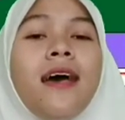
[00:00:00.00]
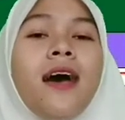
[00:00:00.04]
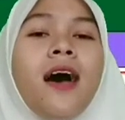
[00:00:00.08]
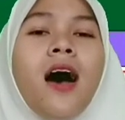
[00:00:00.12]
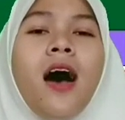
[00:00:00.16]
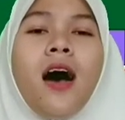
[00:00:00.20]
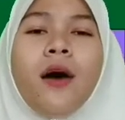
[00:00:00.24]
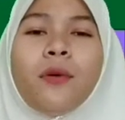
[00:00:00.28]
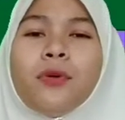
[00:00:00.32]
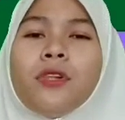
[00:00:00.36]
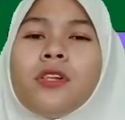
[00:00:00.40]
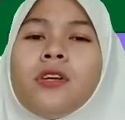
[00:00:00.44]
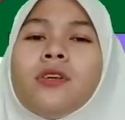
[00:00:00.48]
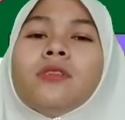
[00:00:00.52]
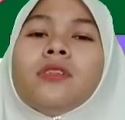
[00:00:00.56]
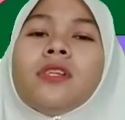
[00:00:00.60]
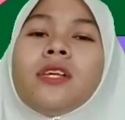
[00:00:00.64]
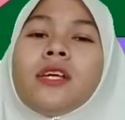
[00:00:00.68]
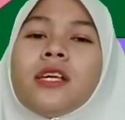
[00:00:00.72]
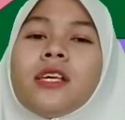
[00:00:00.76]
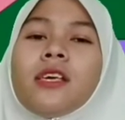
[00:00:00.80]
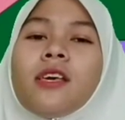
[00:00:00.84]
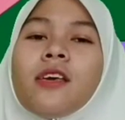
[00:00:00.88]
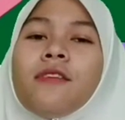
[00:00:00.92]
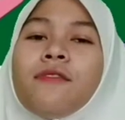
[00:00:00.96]
I will only
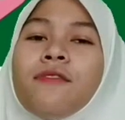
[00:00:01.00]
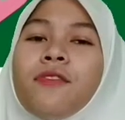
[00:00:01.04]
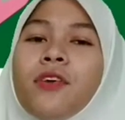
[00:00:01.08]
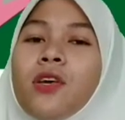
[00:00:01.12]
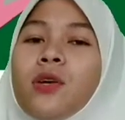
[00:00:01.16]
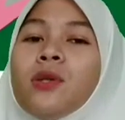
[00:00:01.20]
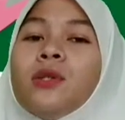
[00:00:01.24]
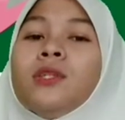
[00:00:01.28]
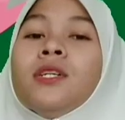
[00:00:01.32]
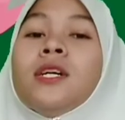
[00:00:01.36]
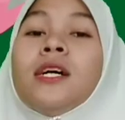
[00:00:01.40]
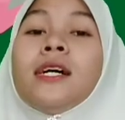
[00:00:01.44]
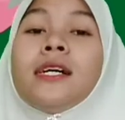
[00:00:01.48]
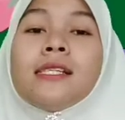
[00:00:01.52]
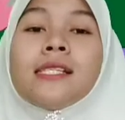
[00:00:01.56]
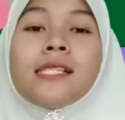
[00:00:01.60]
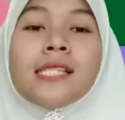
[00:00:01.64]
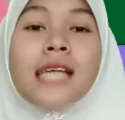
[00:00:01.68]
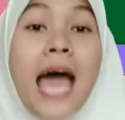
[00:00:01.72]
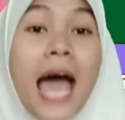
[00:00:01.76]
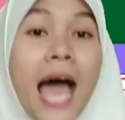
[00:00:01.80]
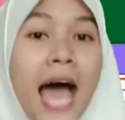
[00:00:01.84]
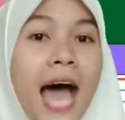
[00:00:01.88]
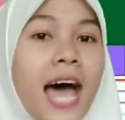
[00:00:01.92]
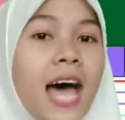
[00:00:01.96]
give you
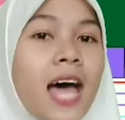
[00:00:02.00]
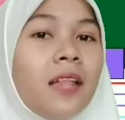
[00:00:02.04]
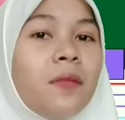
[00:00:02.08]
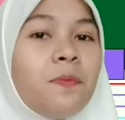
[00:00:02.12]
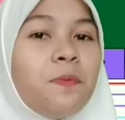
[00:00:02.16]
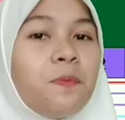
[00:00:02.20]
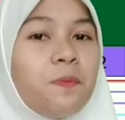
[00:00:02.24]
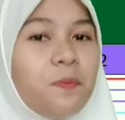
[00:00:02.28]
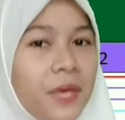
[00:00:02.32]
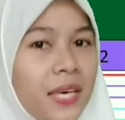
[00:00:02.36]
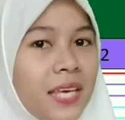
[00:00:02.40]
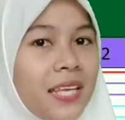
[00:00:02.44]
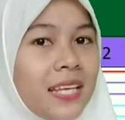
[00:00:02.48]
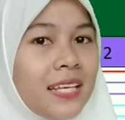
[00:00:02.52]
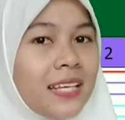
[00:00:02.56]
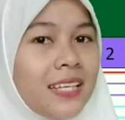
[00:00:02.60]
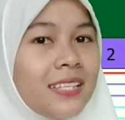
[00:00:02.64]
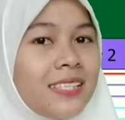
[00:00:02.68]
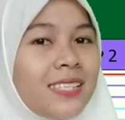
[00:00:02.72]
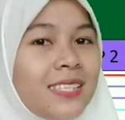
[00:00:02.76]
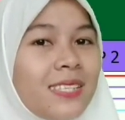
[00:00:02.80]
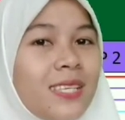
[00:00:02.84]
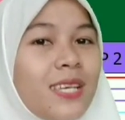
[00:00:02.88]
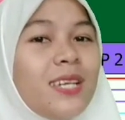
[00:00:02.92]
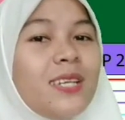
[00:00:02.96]
10
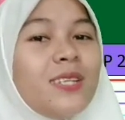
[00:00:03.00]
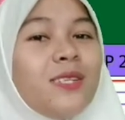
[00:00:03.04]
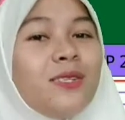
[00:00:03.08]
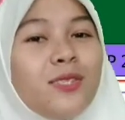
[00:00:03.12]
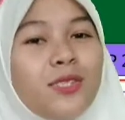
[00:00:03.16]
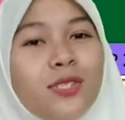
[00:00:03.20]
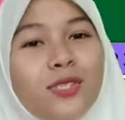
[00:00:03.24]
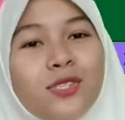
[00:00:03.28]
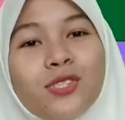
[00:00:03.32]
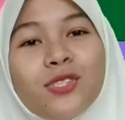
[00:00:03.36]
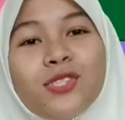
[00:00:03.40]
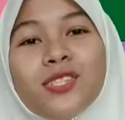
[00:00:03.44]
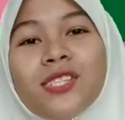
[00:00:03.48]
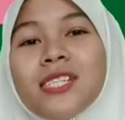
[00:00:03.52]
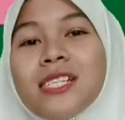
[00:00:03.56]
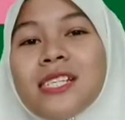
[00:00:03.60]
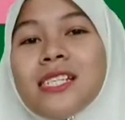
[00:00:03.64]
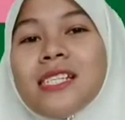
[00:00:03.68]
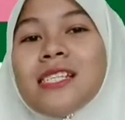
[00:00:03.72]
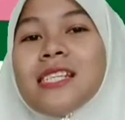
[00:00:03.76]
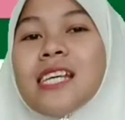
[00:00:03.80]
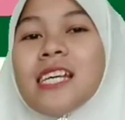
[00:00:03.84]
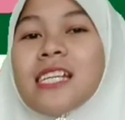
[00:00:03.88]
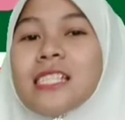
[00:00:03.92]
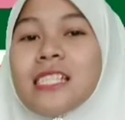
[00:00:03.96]
minutes to do
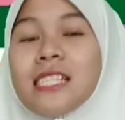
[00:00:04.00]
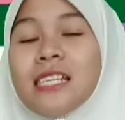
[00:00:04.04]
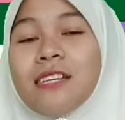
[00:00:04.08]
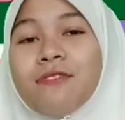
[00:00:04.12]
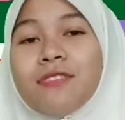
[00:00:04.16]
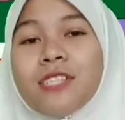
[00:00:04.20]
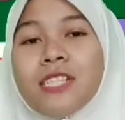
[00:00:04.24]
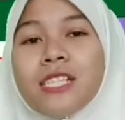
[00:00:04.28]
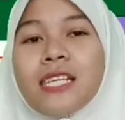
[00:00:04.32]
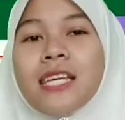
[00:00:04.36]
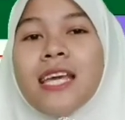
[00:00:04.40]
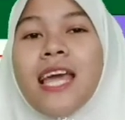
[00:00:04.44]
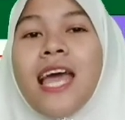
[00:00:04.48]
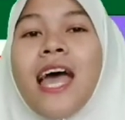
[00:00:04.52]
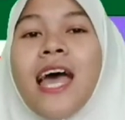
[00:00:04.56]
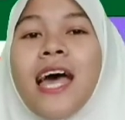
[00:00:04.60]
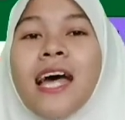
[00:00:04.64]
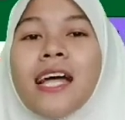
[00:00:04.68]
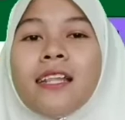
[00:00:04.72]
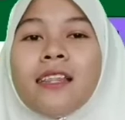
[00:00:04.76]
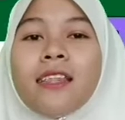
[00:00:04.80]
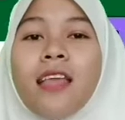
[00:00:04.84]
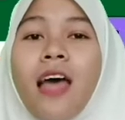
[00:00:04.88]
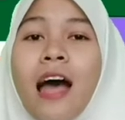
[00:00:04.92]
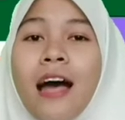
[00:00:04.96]
this activity,
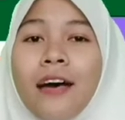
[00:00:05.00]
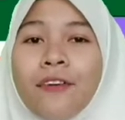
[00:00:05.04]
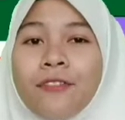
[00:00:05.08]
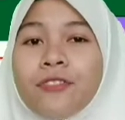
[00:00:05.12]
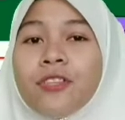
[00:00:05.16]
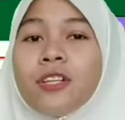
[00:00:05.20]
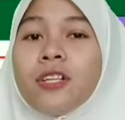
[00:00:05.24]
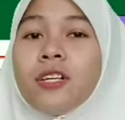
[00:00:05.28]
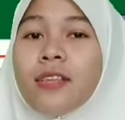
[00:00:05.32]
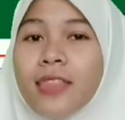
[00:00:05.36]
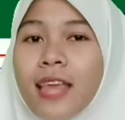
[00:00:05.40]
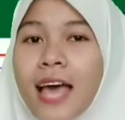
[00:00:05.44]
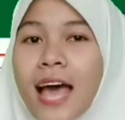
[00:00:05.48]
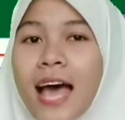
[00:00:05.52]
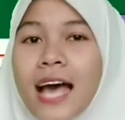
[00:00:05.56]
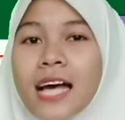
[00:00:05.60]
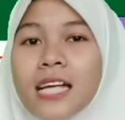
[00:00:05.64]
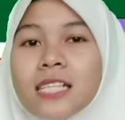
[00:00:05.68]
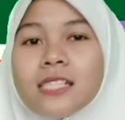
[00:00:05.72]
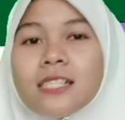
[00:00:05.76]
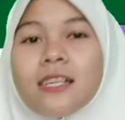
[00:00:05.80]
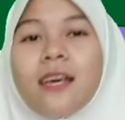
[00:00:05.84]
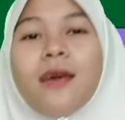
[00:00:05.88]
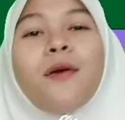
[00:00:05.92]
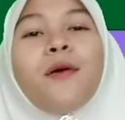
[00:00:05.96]
and after
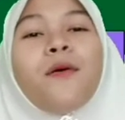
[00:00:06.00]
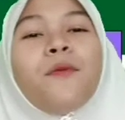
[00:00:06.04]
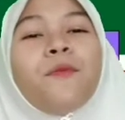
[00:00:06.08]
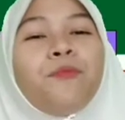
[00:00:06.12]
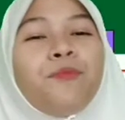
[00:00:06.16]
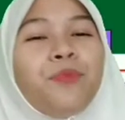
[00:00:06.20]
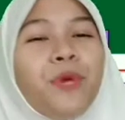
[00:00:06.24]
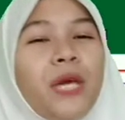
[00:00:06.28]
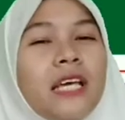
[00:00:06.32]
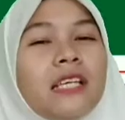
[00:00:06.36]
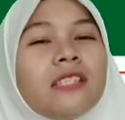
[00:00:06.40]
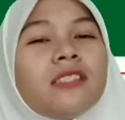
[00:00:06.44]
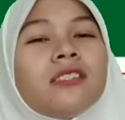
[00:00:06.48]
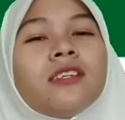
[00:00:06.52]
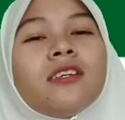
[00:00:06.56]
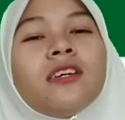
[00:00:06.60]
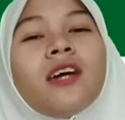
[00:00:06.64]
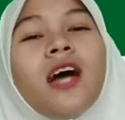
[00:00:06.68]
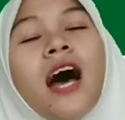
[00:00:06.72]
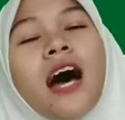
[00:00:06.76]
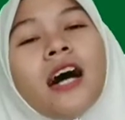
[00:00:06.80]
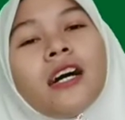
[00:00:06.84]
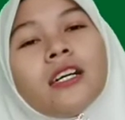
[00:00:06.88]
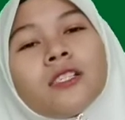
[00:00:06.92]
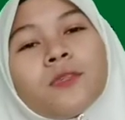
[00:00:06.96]
that, paste your
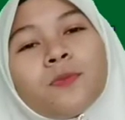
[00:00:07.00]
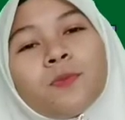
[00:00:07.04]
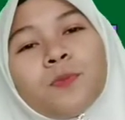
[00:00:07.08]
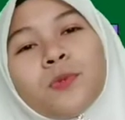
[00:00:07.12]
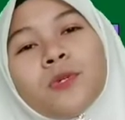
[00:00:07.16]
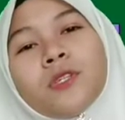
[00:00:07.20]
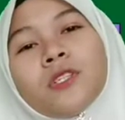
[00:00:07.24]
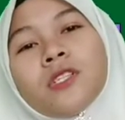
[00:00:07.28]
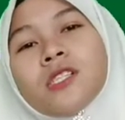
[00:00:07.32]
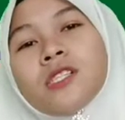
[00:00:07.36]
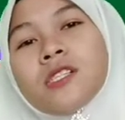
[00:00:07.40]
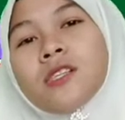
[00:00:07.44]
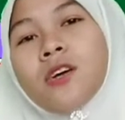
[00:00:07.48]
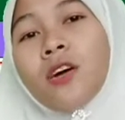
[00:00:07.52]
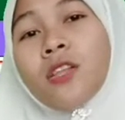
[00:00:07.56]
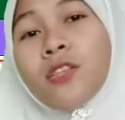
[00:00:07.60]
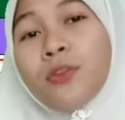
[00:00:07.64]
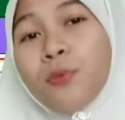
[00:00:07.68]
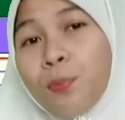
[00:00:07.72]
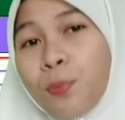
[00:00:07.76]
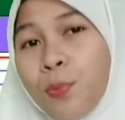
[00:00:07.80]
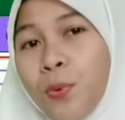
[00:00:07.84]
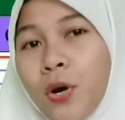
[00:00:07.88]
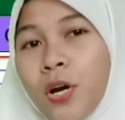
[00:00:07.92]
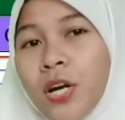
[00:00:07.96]
outputs on the
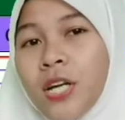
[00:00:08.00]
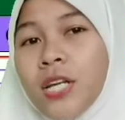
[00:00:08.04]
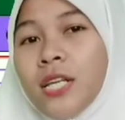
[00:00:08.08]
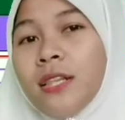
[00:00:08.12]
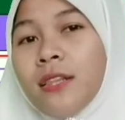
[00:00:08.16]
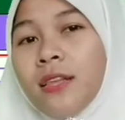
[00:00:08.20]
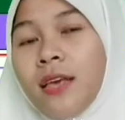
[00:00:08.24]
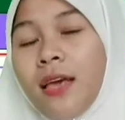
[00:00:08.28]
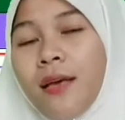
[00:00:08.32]
board,